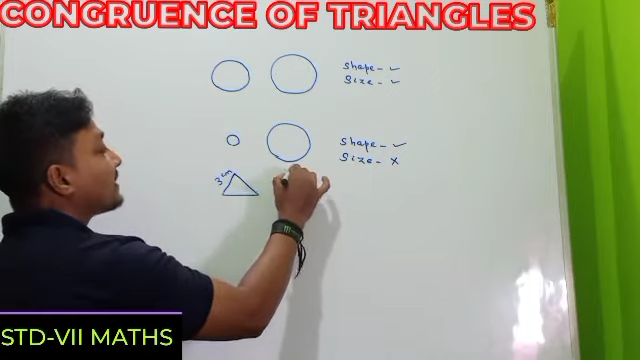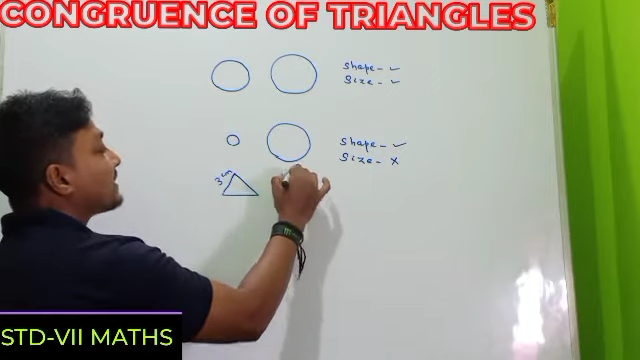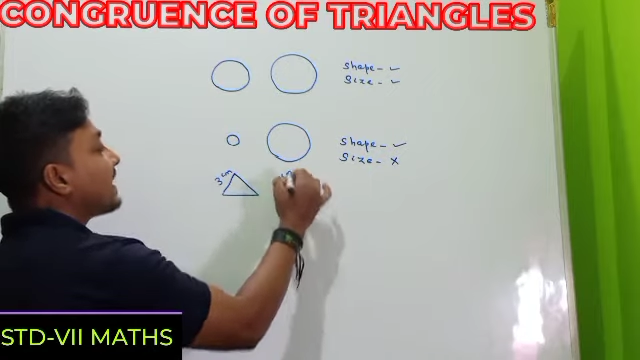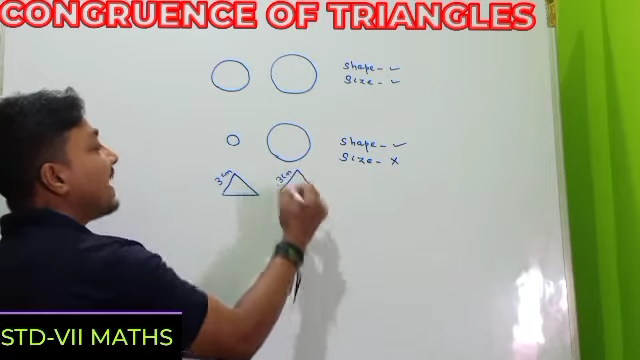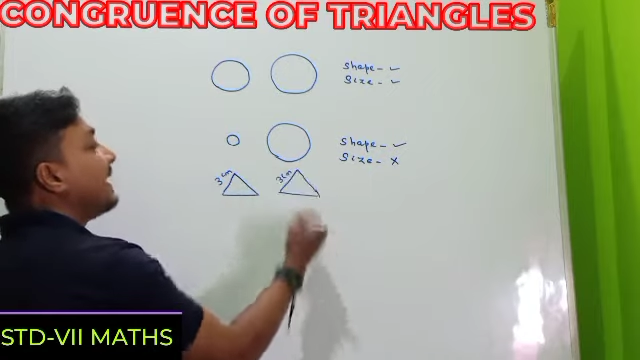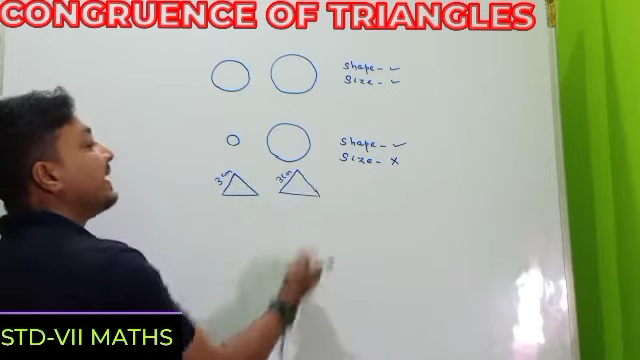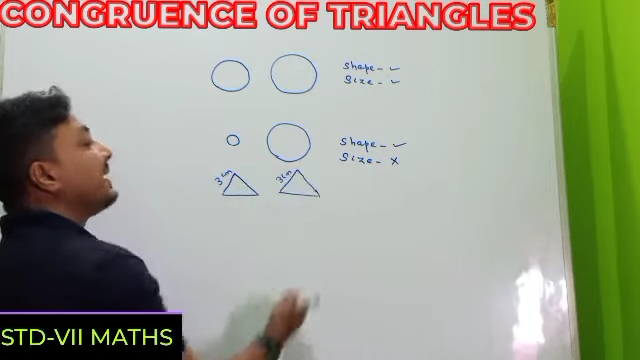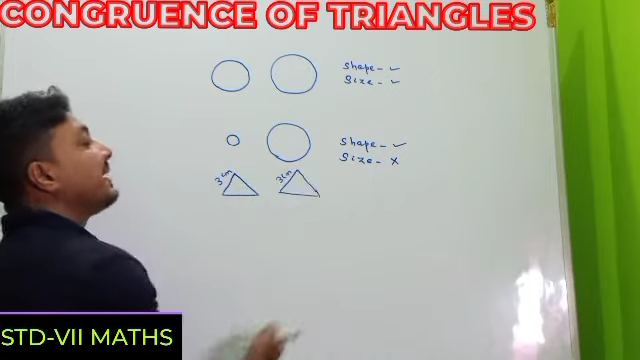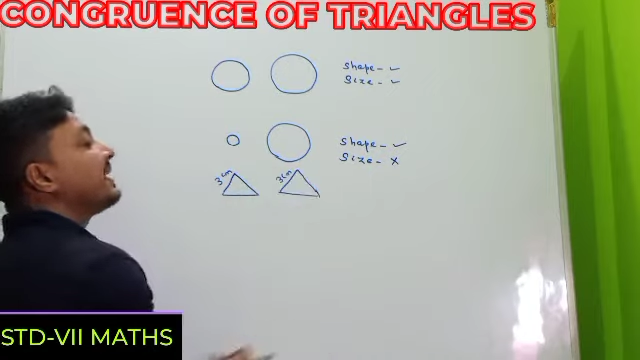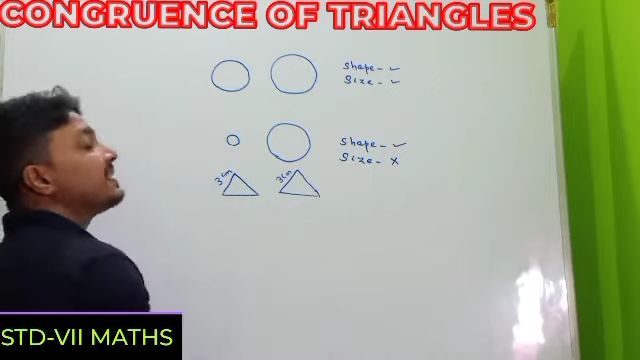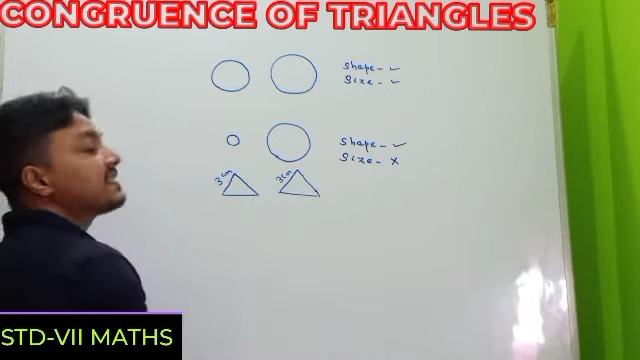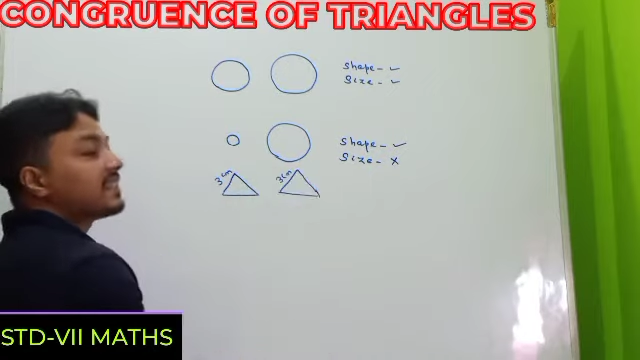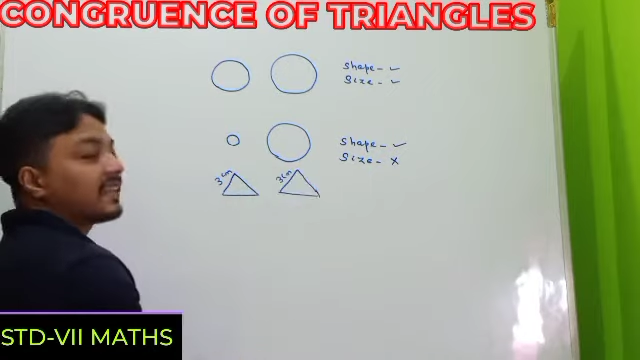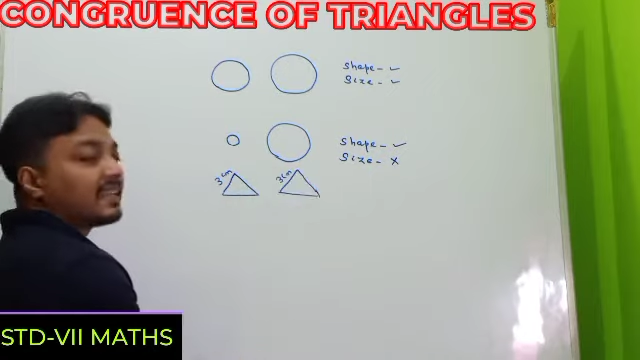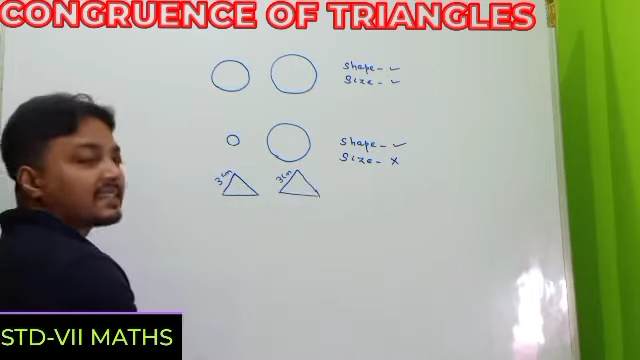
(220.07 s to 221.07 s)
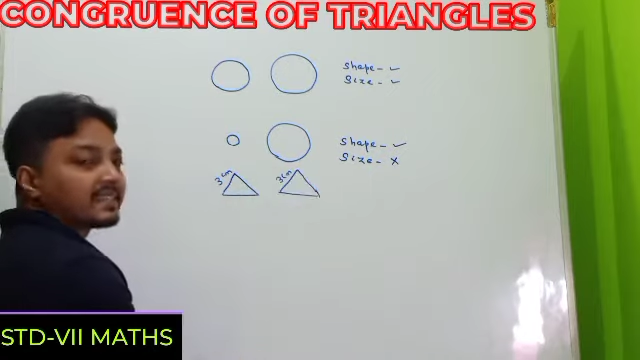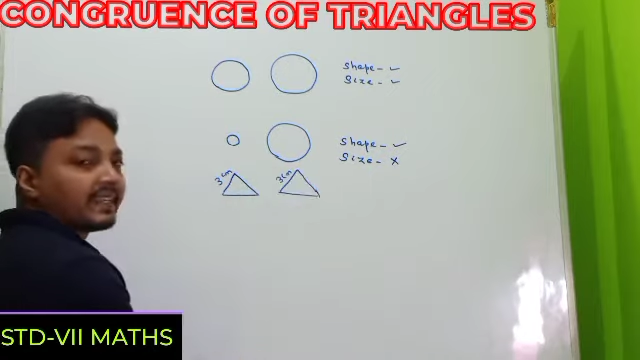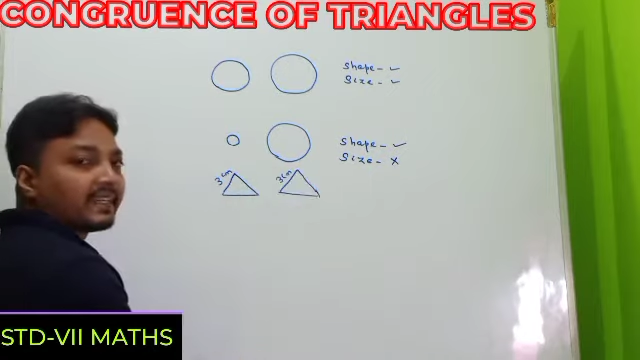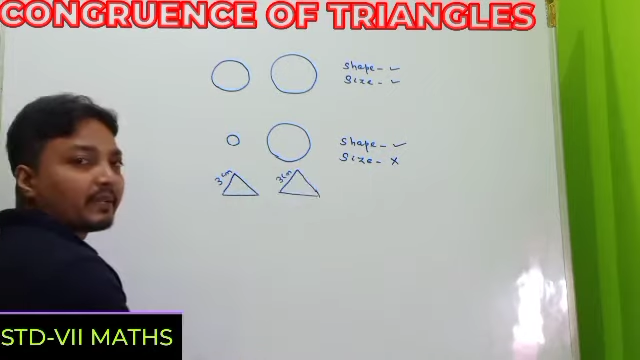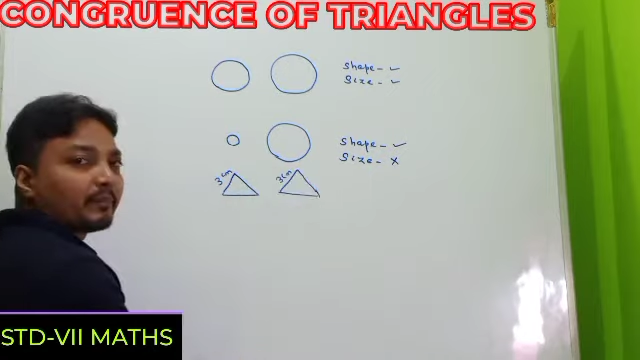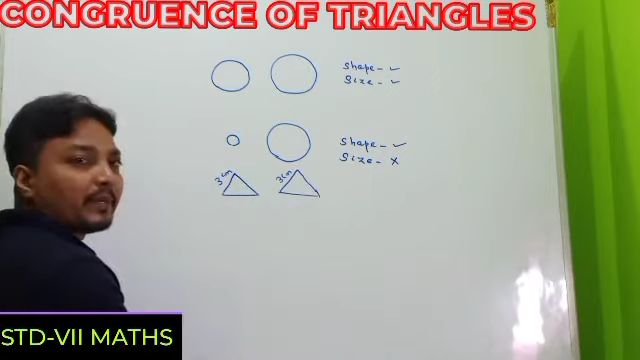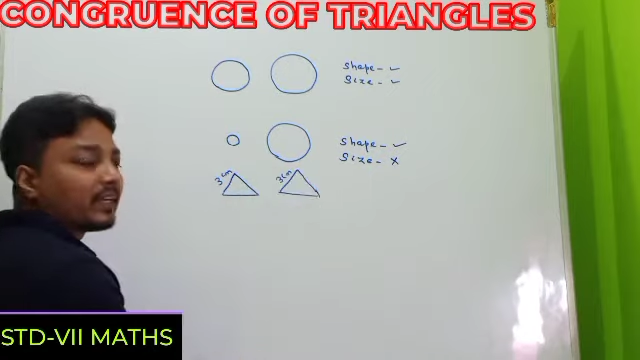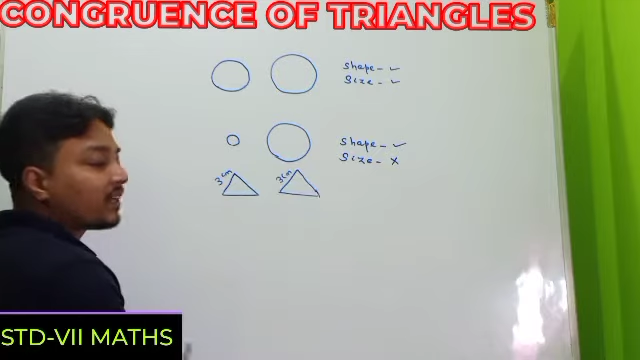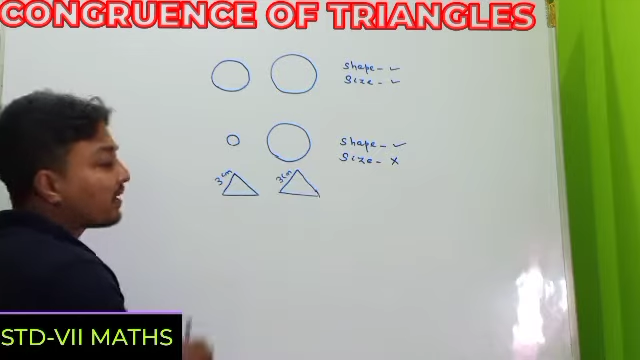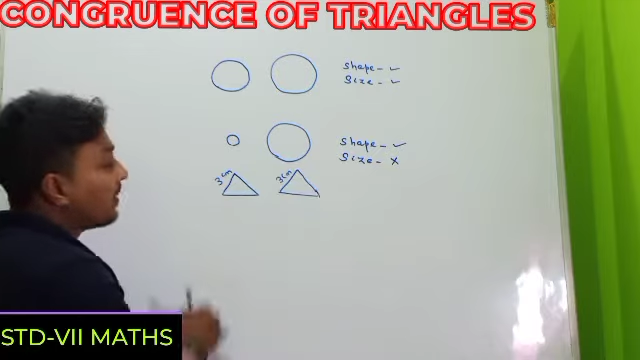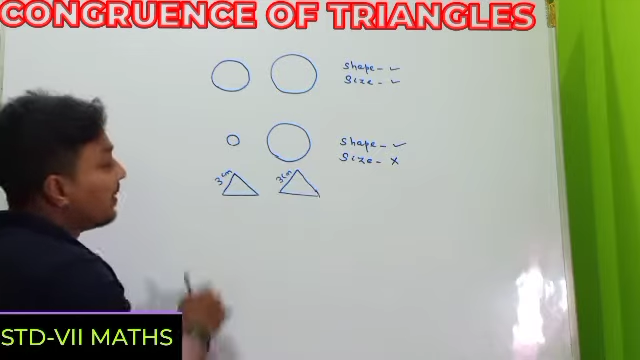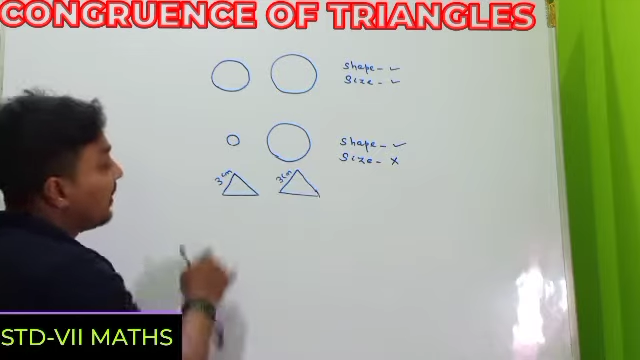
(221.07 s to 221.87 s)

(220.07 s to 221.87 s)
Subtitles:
side it is 3 cm.